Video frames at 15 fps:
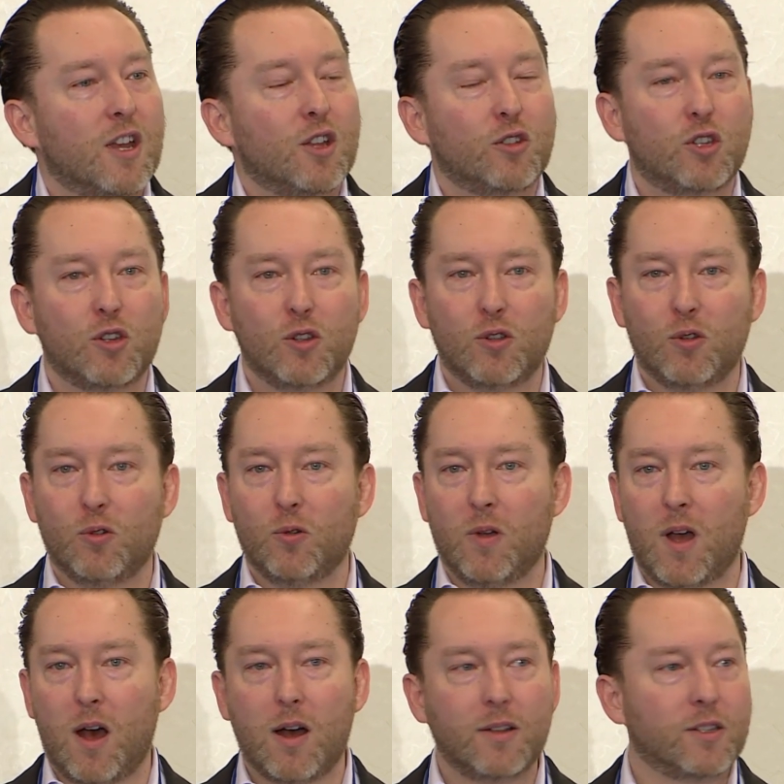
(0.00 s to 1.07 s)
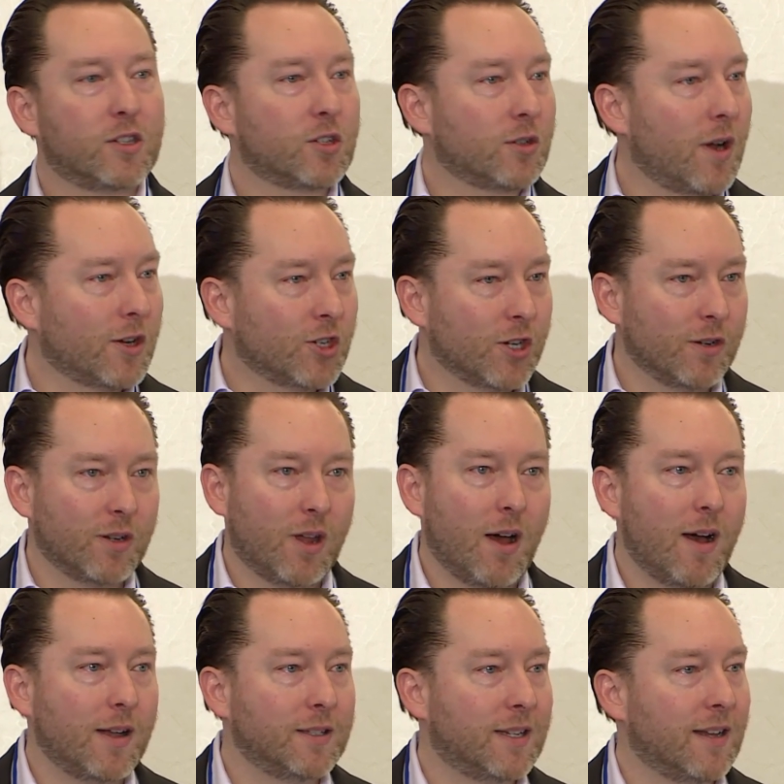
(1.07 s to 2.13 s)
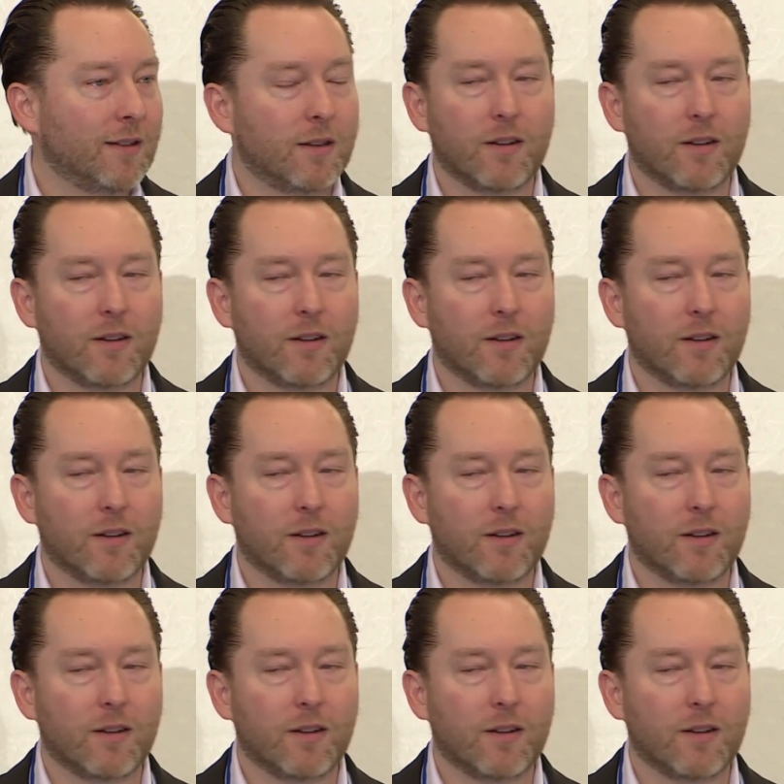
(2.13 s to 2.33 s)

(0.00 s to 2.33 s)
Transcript: to unstructured content,